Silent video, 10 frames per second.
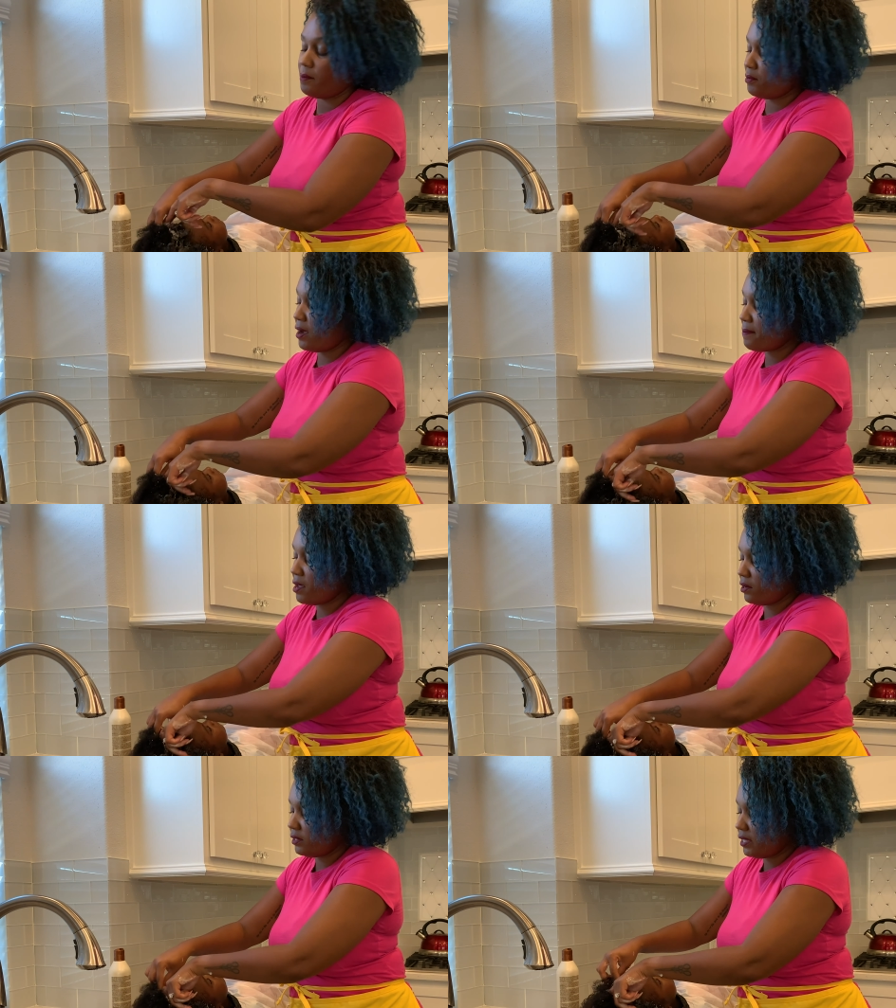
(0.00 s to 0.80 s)

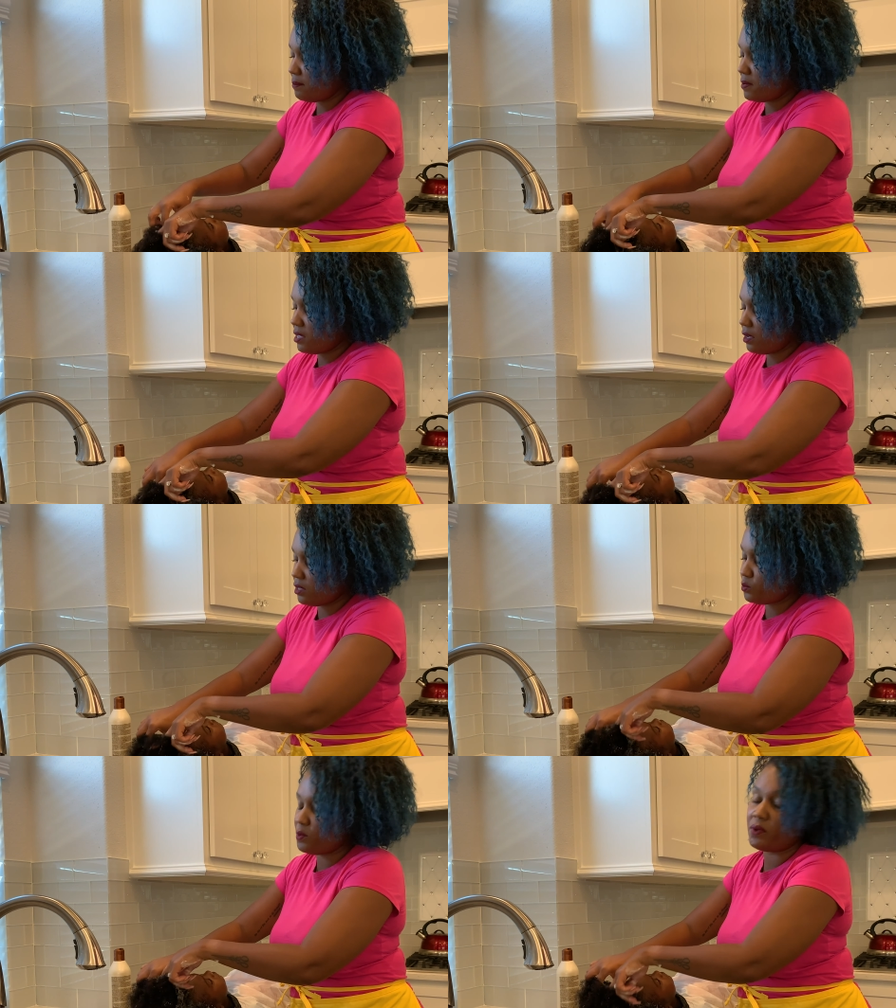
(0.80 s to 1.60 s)
primarily
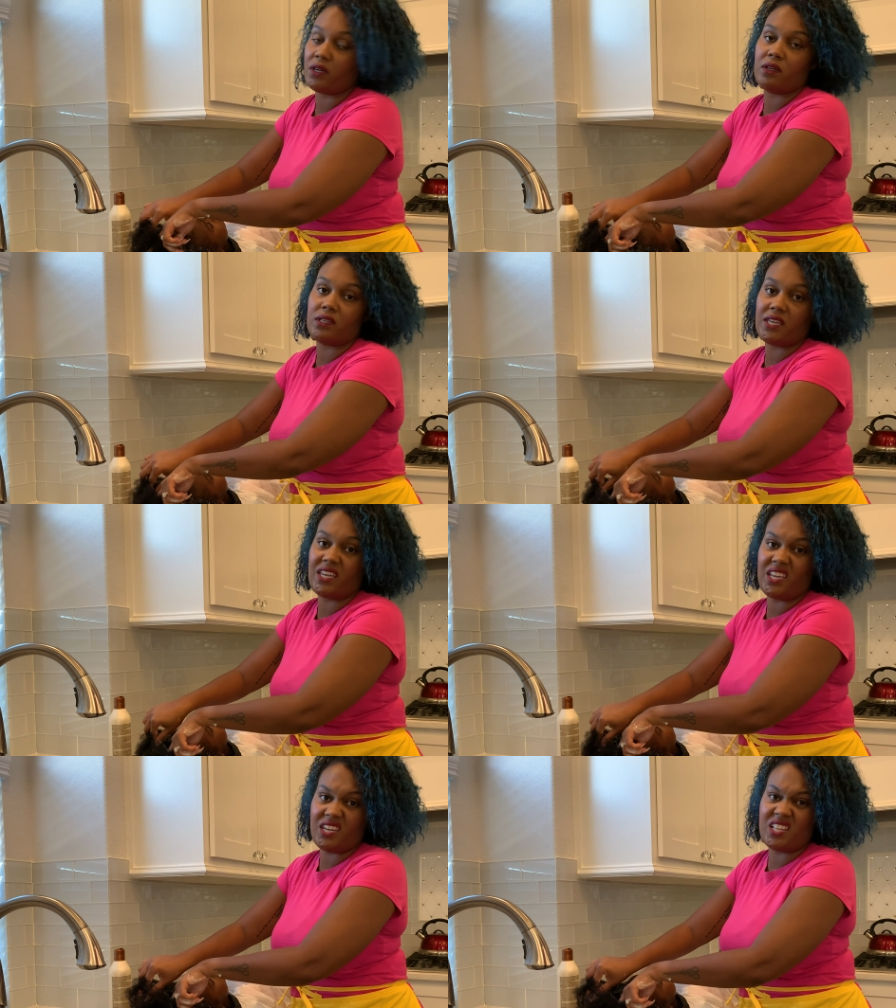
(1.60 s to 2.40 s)
because we want to get
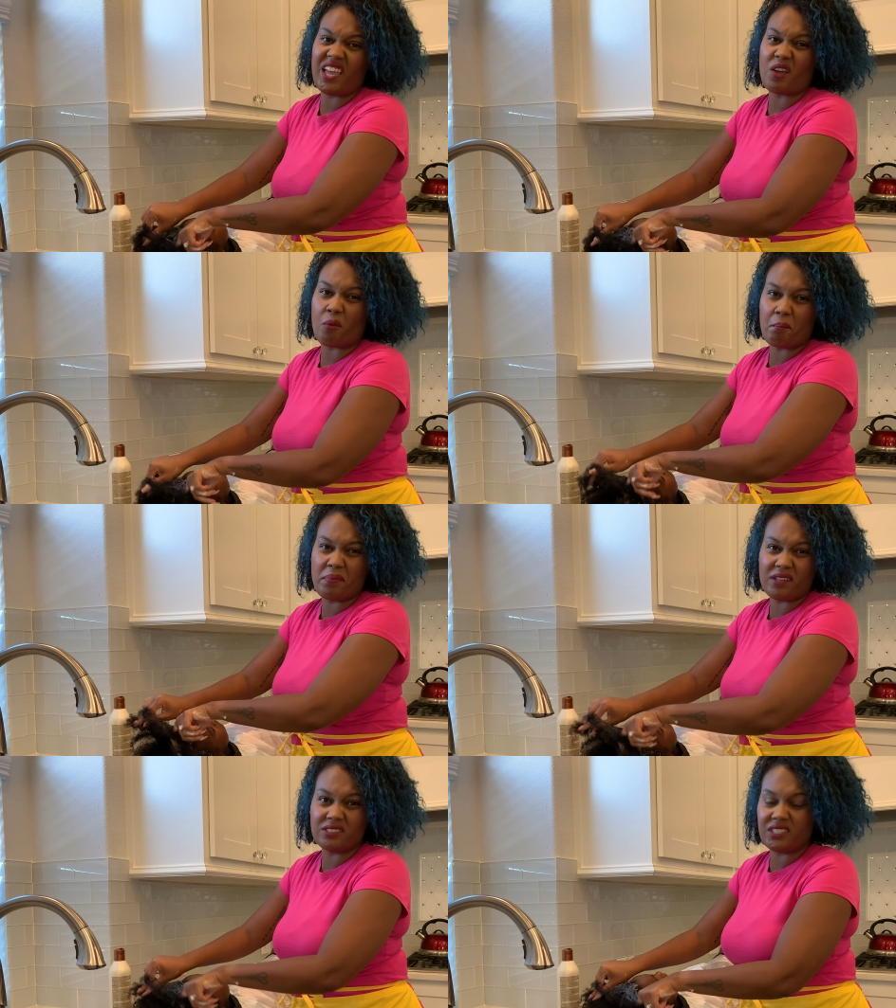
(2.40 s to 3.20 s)
any like
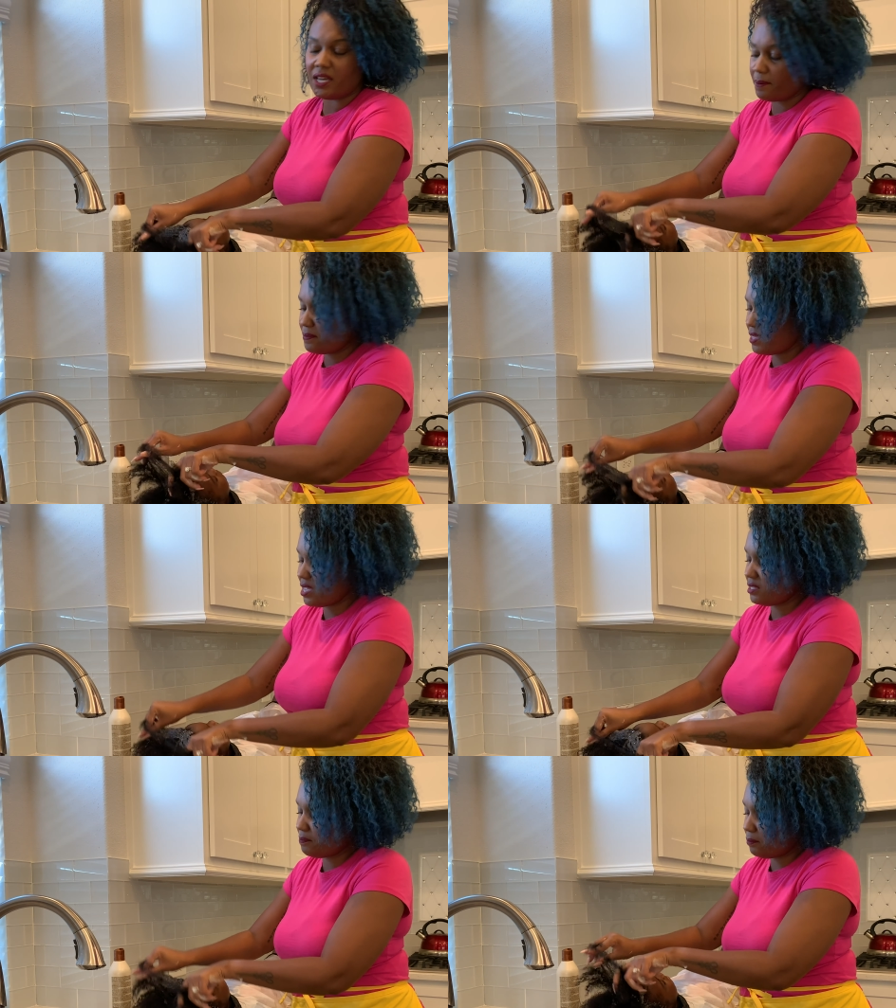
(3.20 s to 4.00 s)
buildup
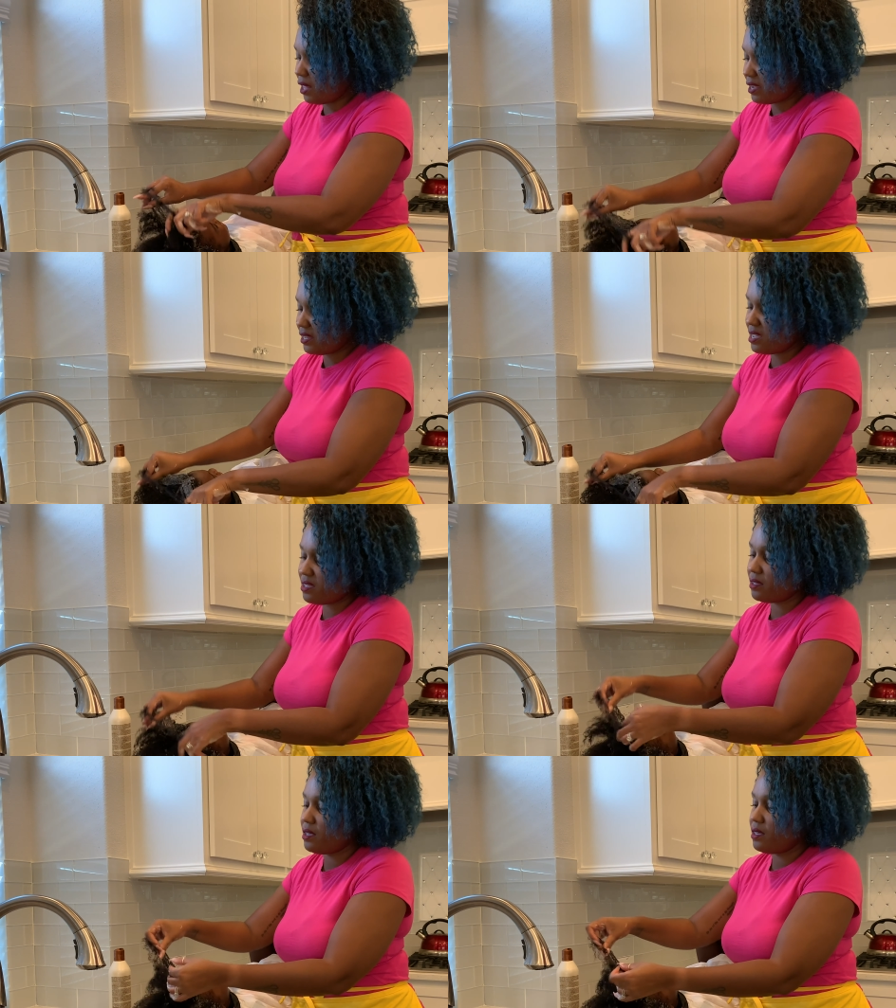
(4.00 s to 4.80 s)
that's blocking